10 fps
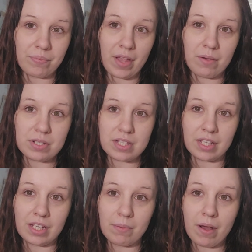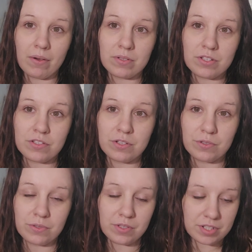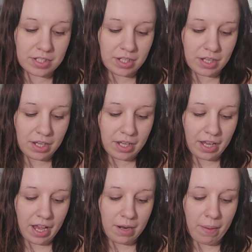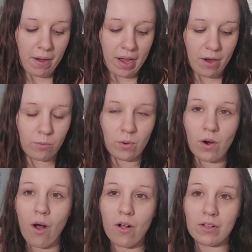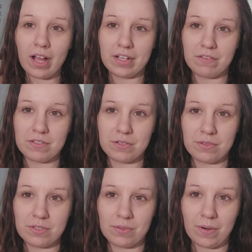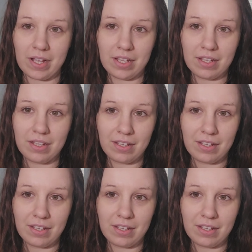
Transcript: I was thinking about Zeus and about how we're all kind of Zeus, right?